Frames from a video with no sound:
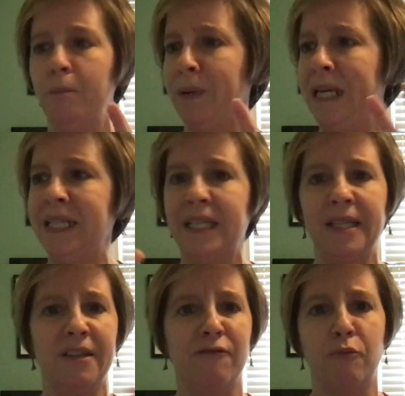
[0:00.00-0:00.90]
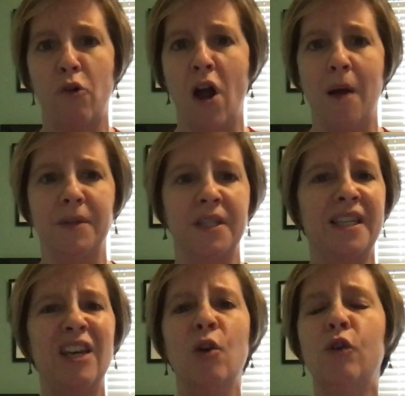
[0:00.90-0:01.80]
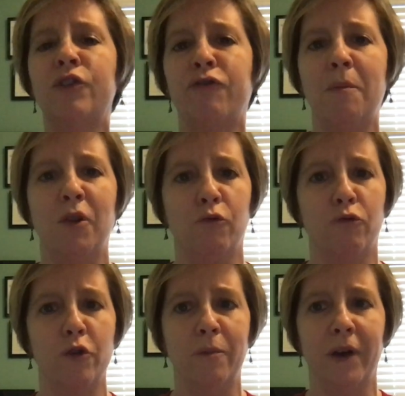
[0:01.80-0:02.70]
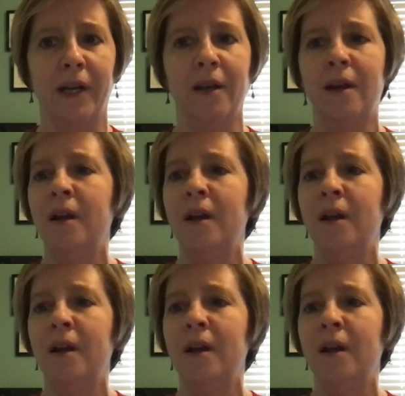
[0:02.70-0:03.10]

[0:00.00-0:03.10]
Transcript: pieces of prompts, skills from the rubric.